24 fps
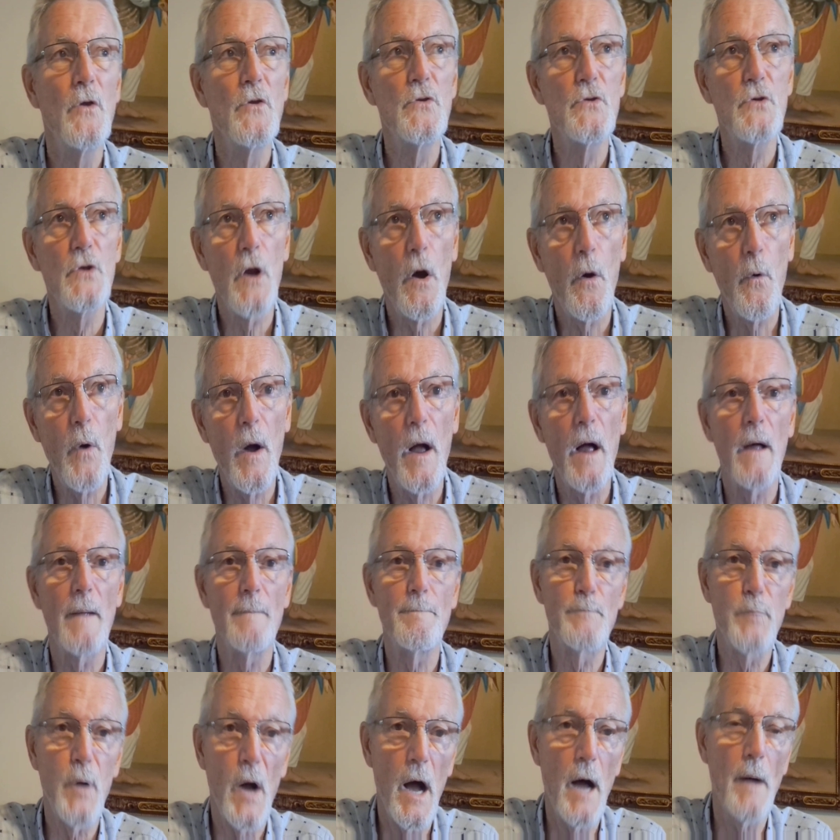You know
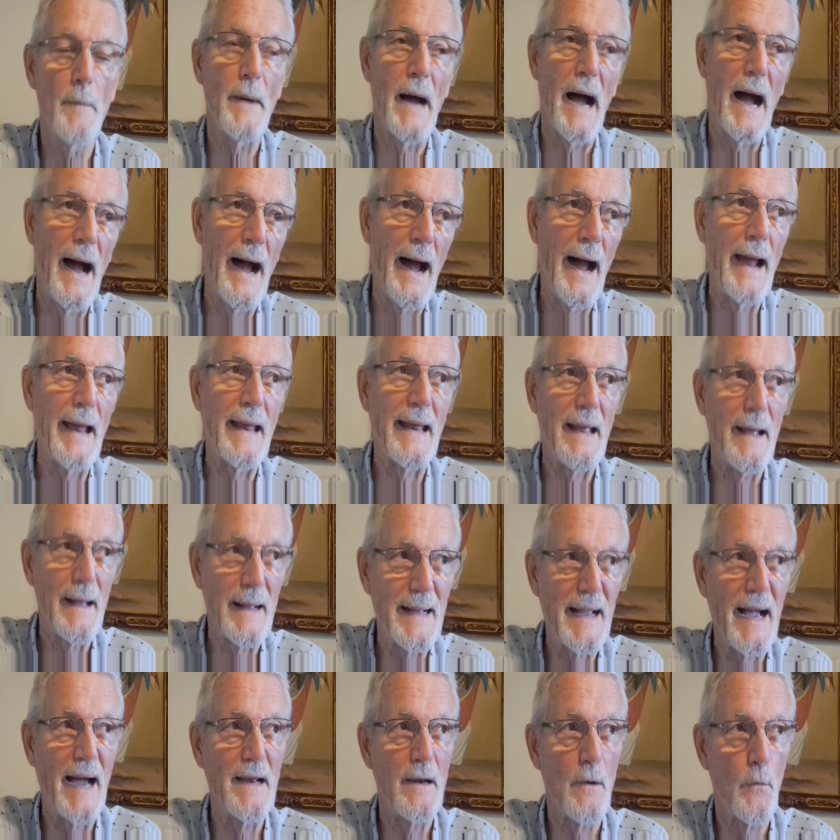what, Paul, I
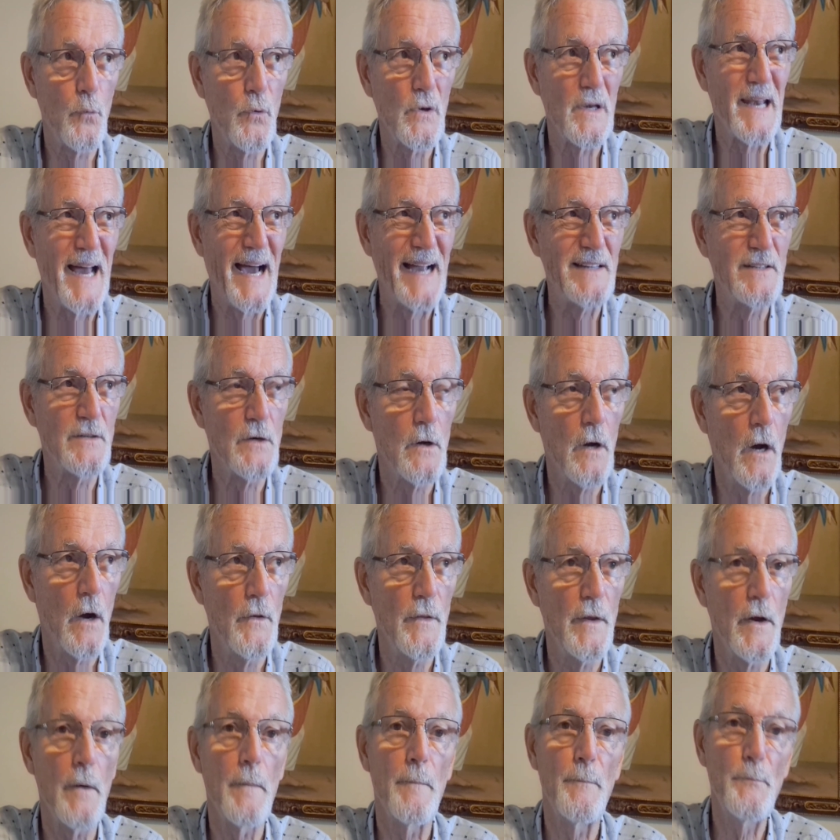kind of would like to go
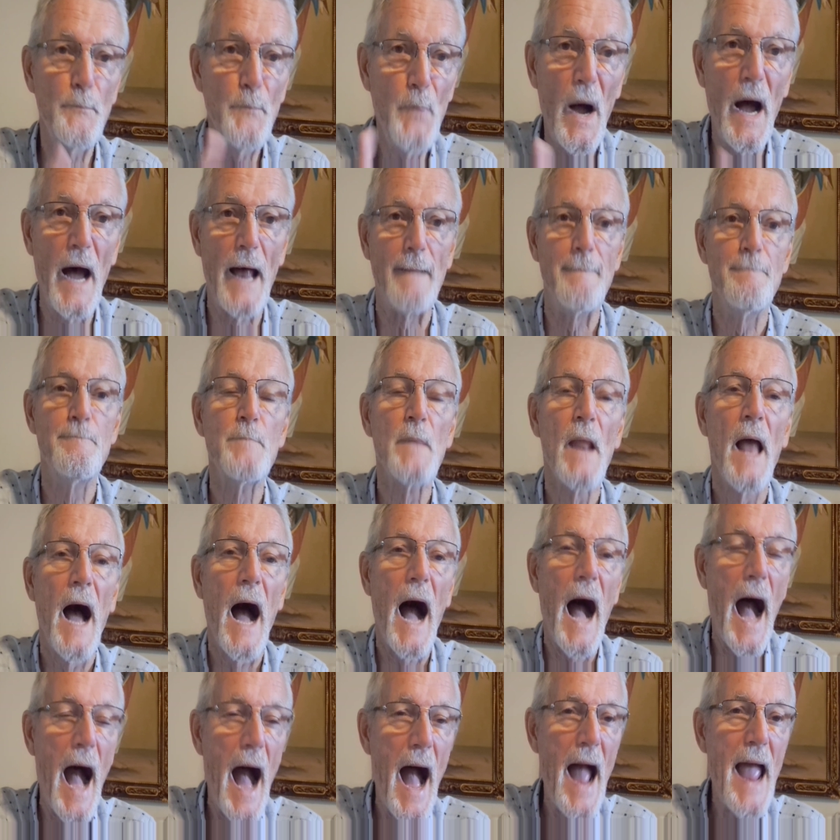there, but
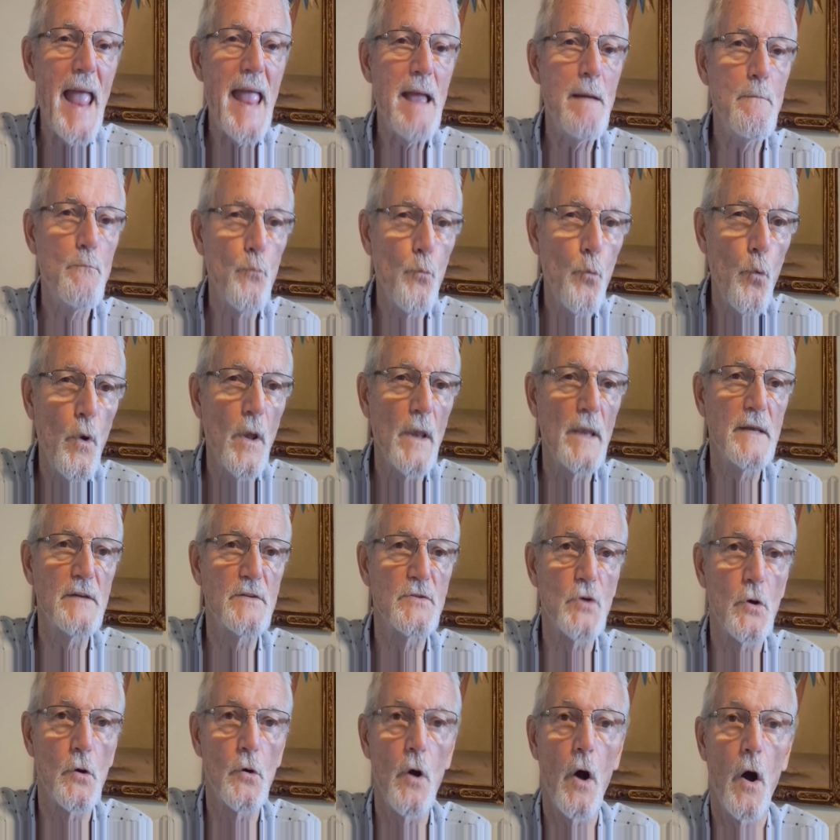I am willing
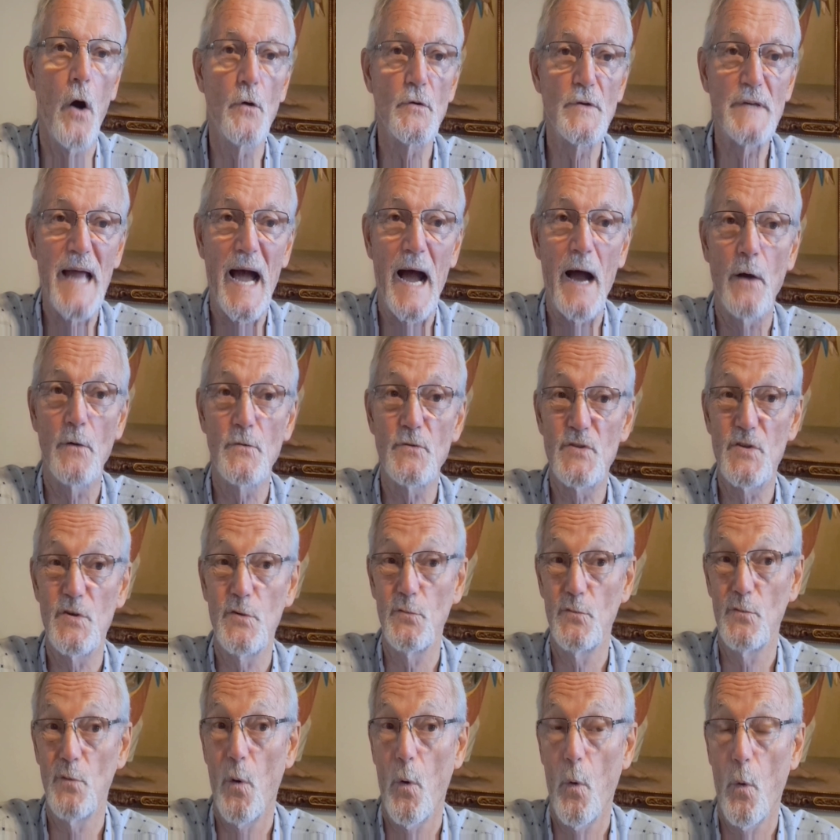to go down
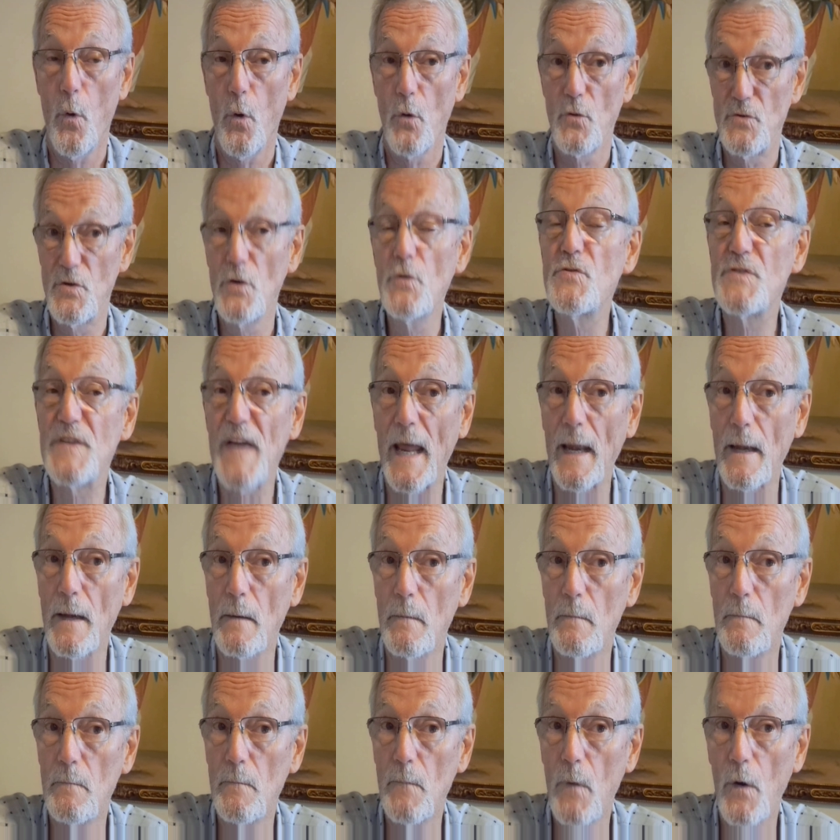to $210,
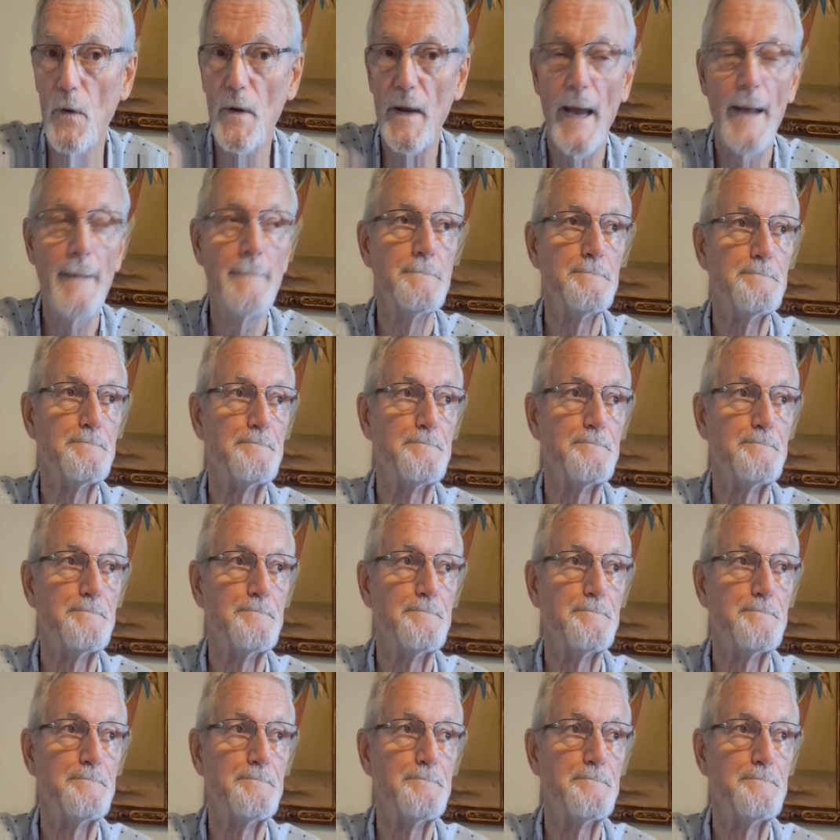okay?